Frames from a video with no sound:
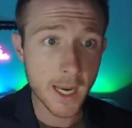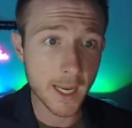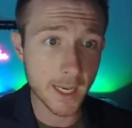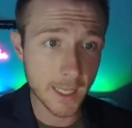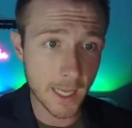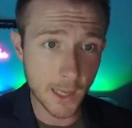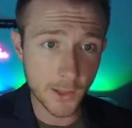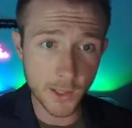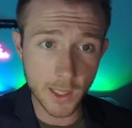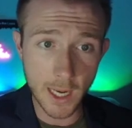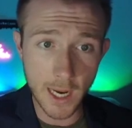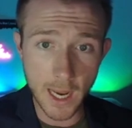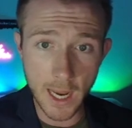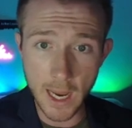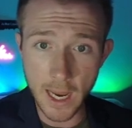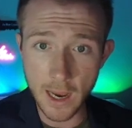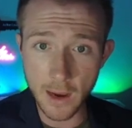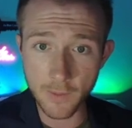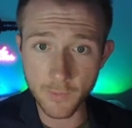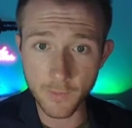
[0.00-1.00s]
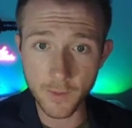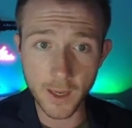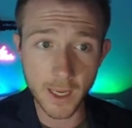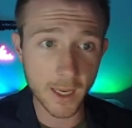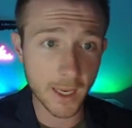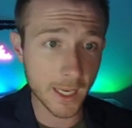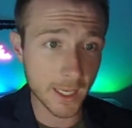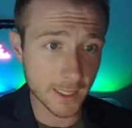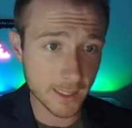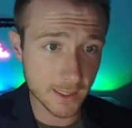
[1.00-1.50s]
And now that I have
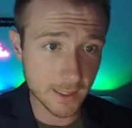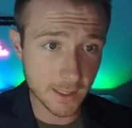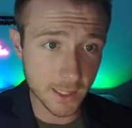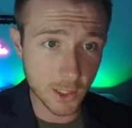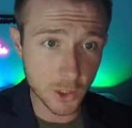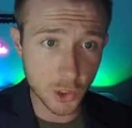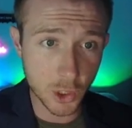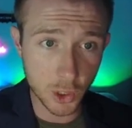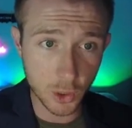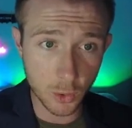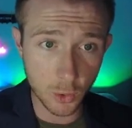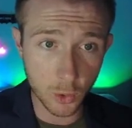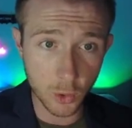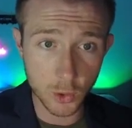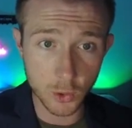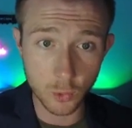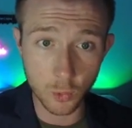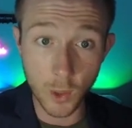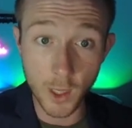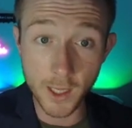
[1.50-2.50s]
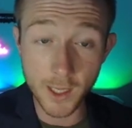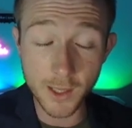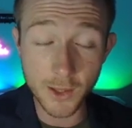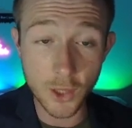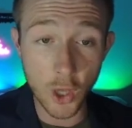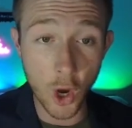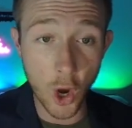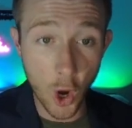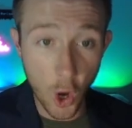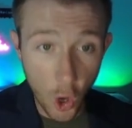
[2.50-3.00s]
extension cords running
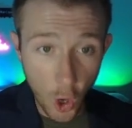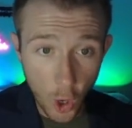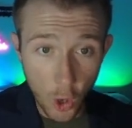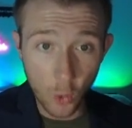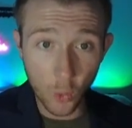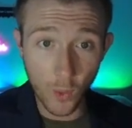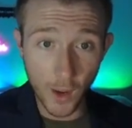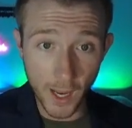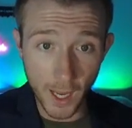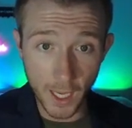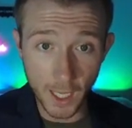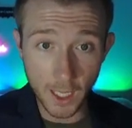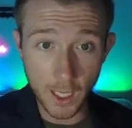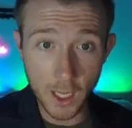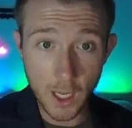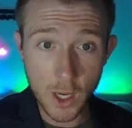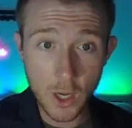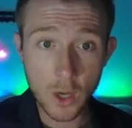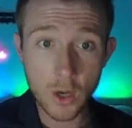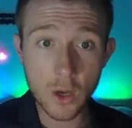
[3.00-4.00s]
in the hallway,